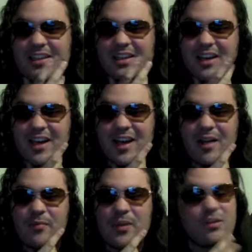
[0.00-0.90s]
And
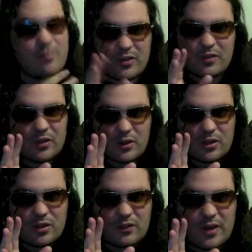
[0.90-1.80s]
the
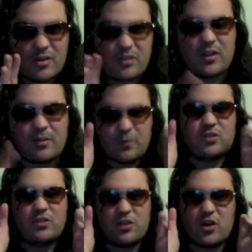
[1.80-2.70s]
effects of the
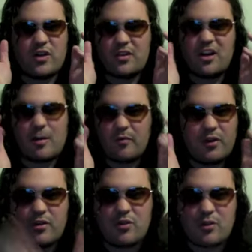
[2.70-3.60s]
Triceratops, very
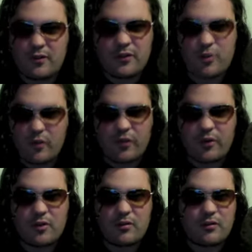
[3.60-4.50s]

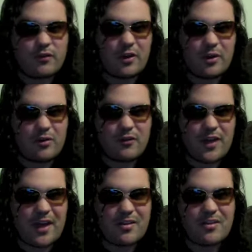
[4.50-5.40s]
good
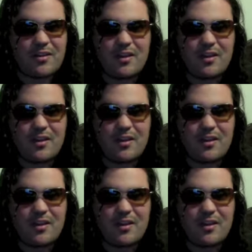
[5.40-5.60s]
effects.